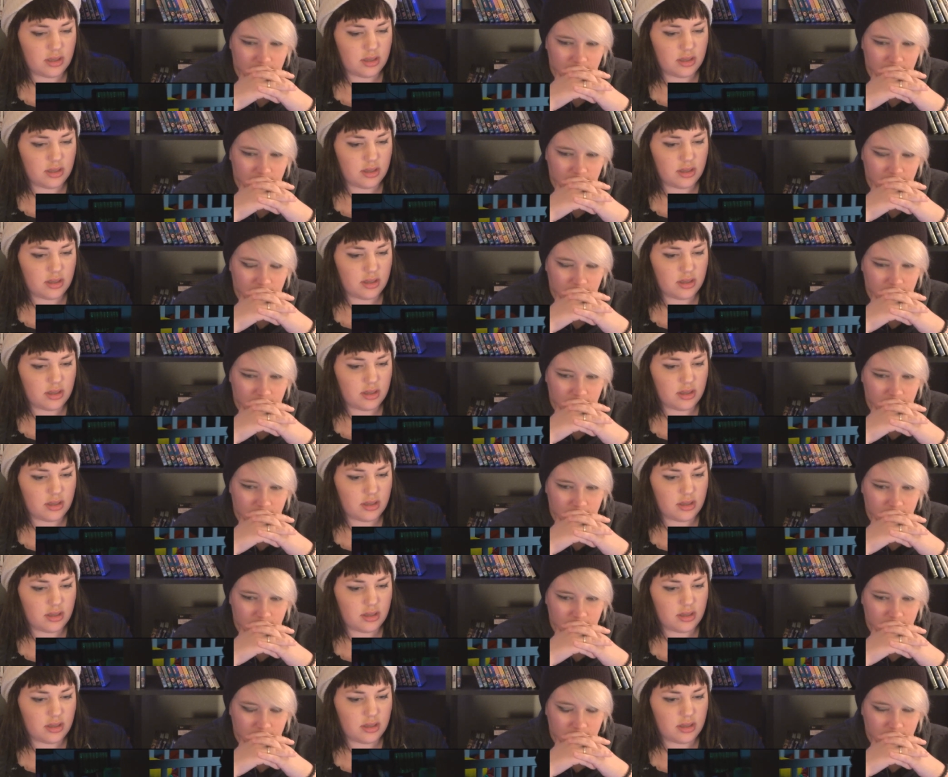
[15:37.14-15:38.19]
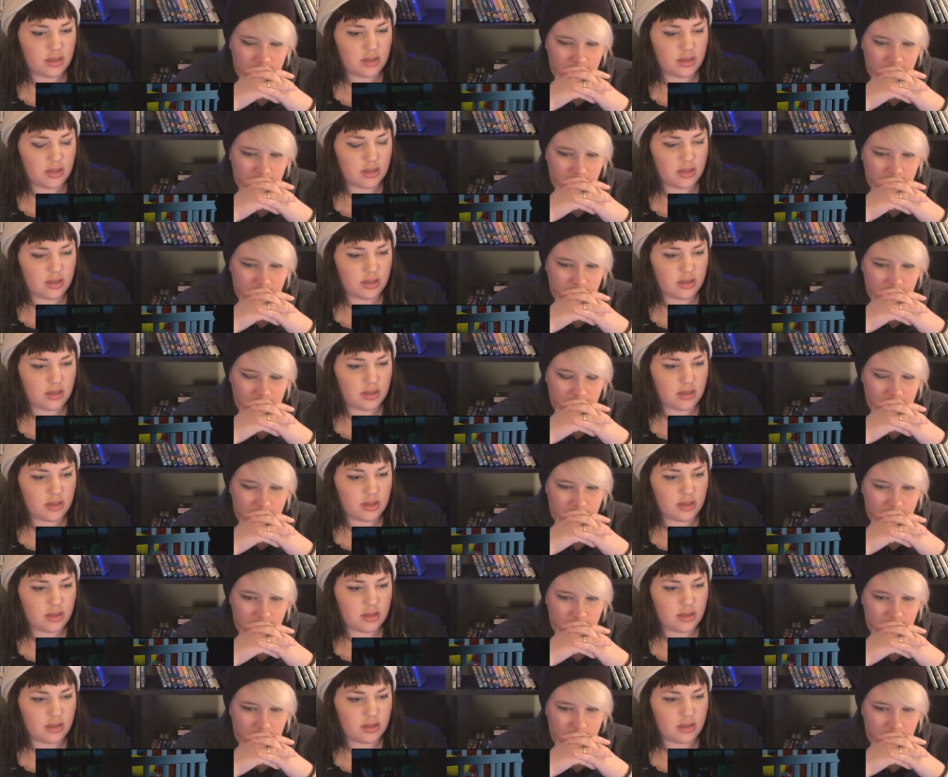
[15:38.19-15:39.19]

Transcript: Nobody speaks.